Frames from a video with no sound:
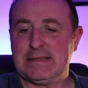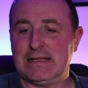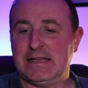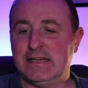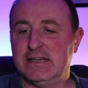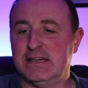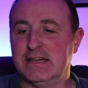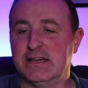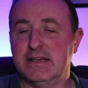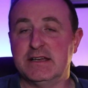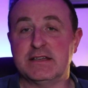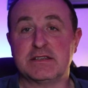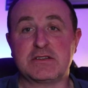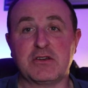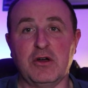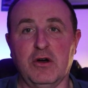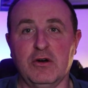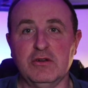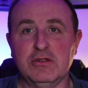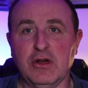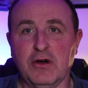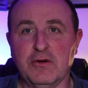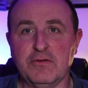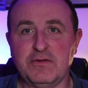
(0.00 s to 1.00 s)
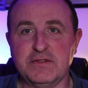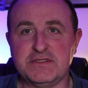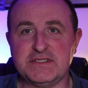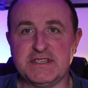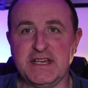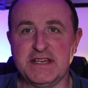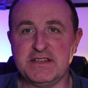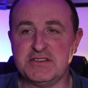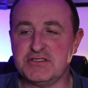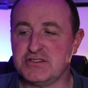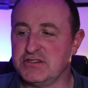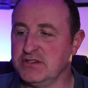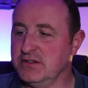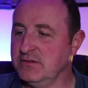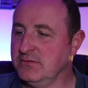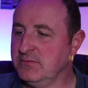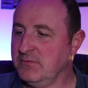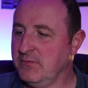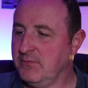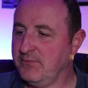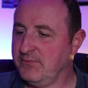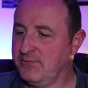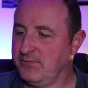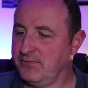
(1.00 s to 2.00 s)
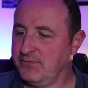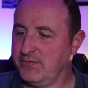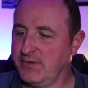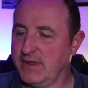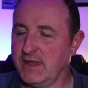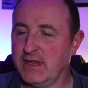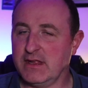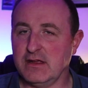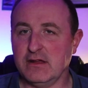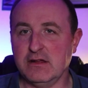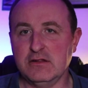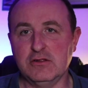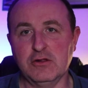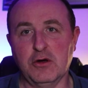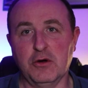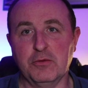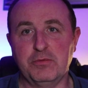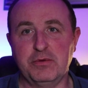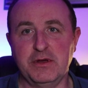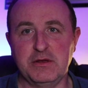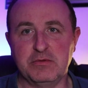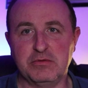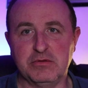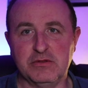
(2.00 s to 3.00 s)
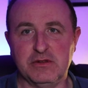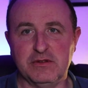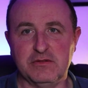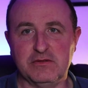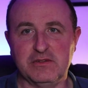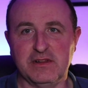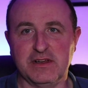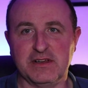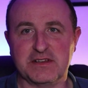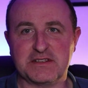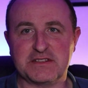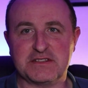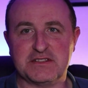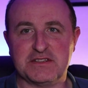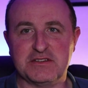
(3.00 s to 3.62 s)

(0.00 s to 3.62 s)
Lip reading: It's got a lot of attention. A lot of people have liked